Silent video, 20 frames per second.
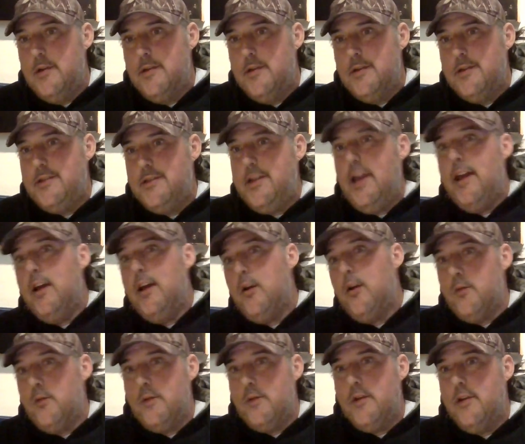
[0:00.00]

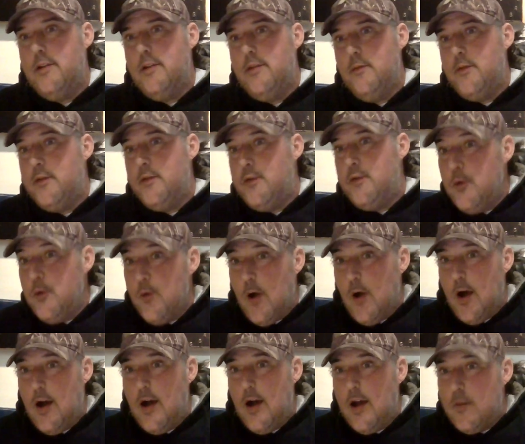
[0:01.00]
sailed because it was too
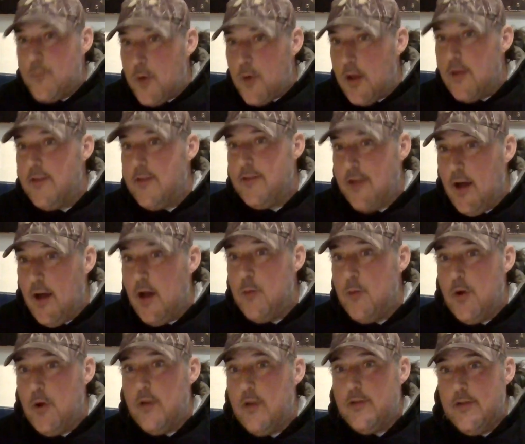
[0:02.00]
high. Probably sky
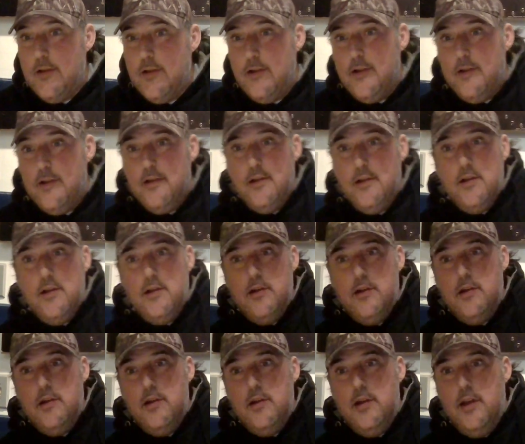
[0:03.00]
busted it.
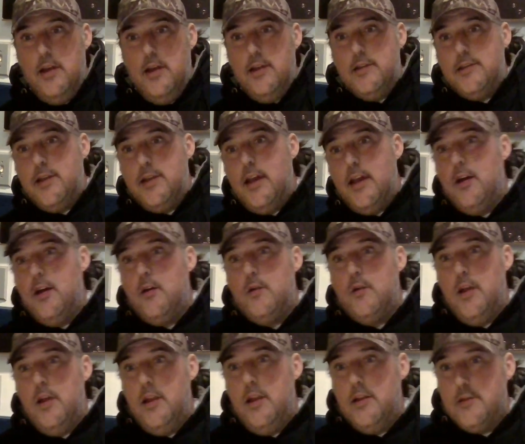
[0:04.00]
And it sailed,
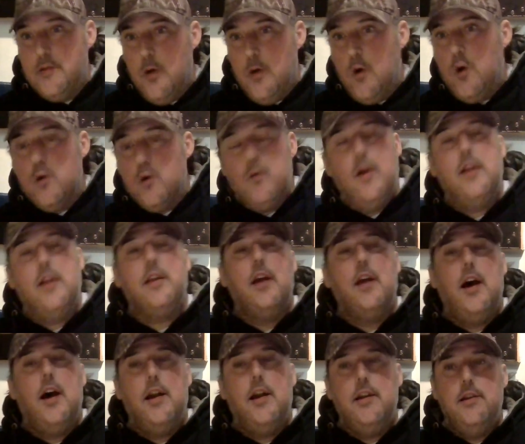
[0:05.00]
and his dog went and
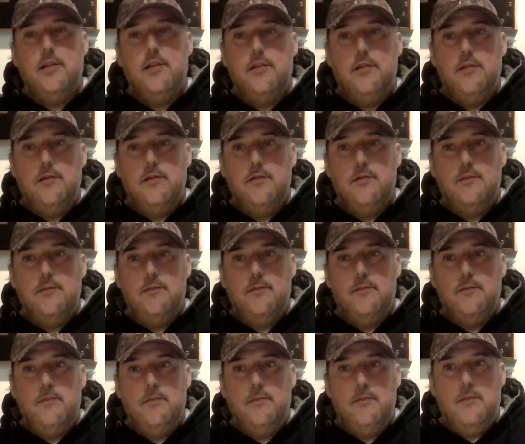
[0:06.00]
got it.
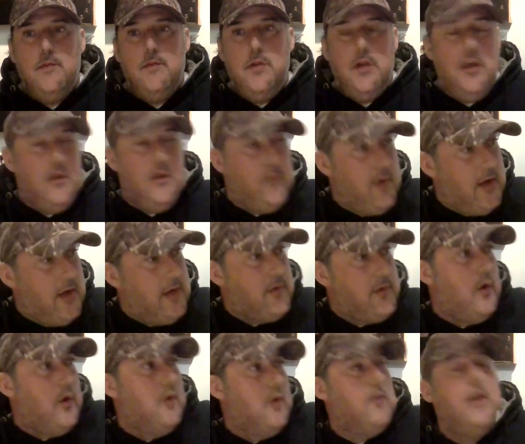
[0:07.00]
And when that
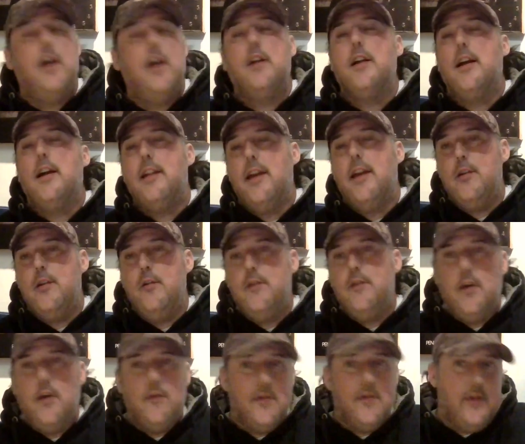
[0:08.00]
dog went out and got that goose,
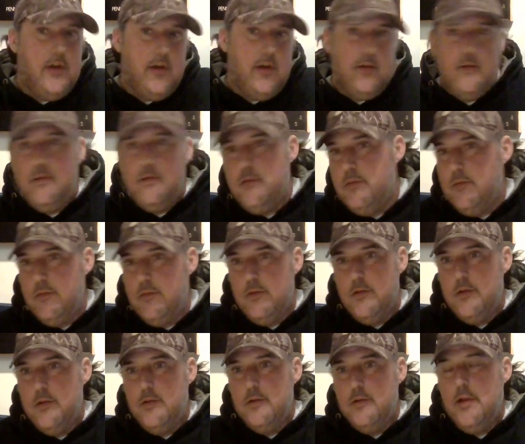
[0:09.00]
that was it.
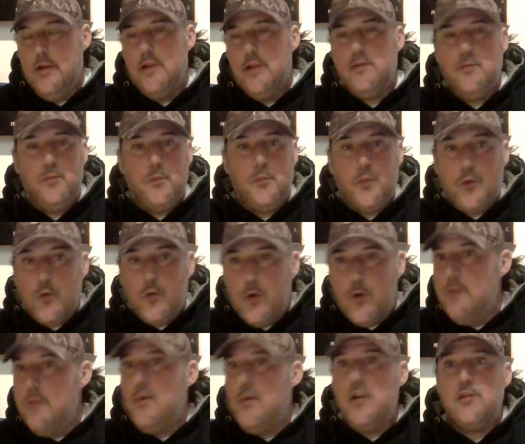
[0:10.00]
That's
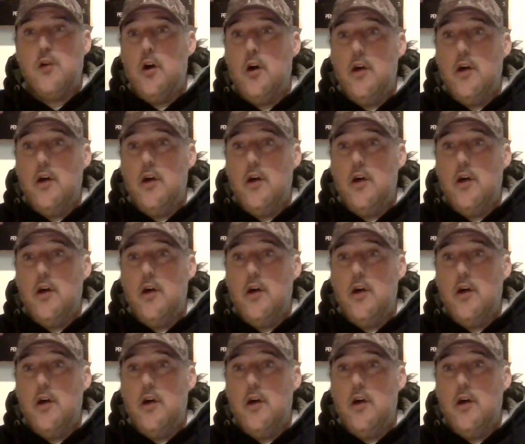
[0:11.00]
pretty much all